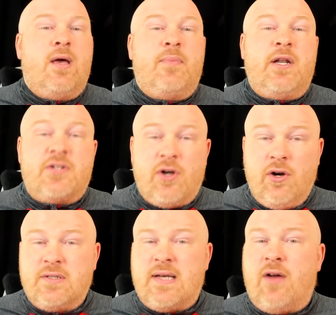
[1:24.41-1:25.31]
but it
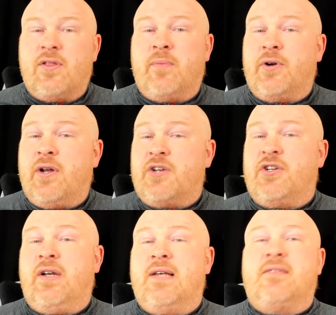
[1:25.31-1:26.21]
turns out the
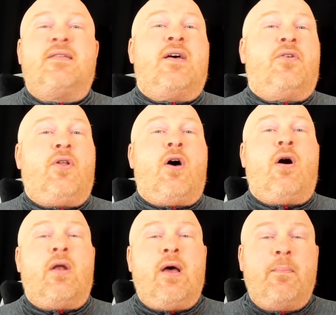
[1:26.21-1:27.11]
production has settled
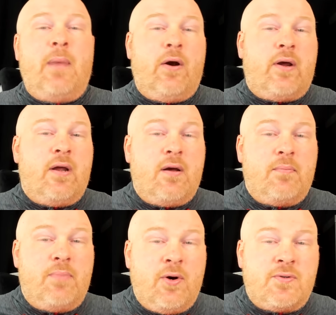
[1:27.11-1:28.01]
on American
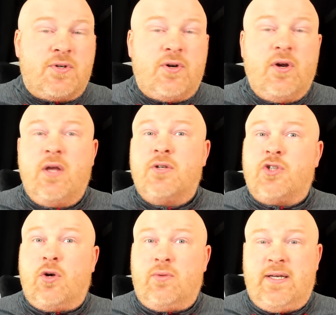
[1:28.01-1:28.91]
composer
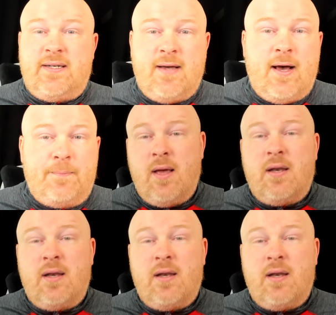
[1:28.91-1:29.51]
Jolie Dunn.